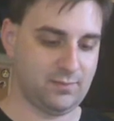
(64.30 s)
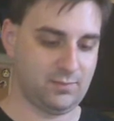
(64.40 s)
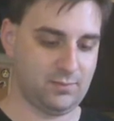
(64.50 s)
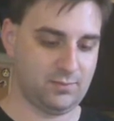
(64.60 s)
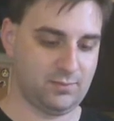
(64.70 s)

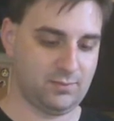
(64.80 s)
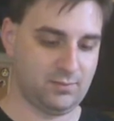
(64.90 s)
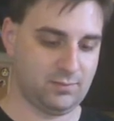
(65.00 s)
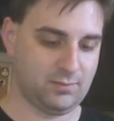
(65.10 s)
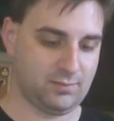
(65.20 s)

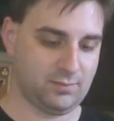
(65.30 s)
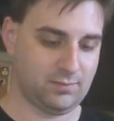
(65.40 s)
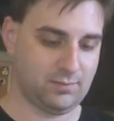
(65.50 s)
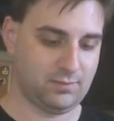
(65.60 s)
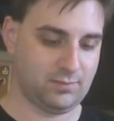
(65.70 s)

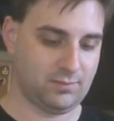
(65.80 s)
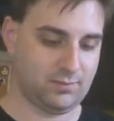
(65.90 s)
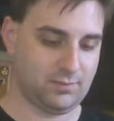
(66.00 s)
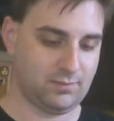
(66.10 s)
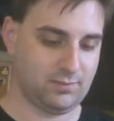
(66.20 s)

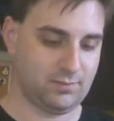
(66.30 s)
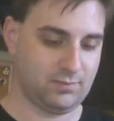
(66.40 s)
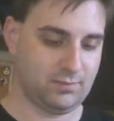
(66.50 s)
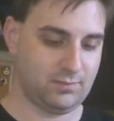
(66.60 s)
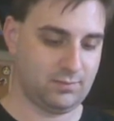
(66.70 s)

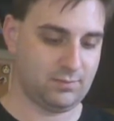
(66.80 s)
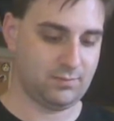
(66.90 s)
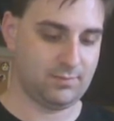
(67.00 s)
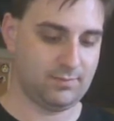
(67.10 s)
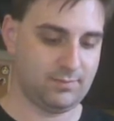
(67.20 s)

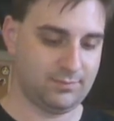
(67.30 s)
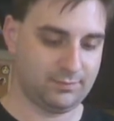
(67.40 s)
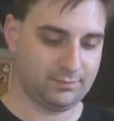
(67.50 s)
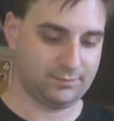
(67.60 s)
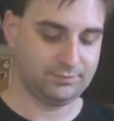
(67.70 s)

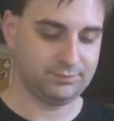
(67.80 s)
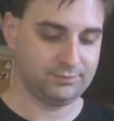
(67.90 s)
[no speech]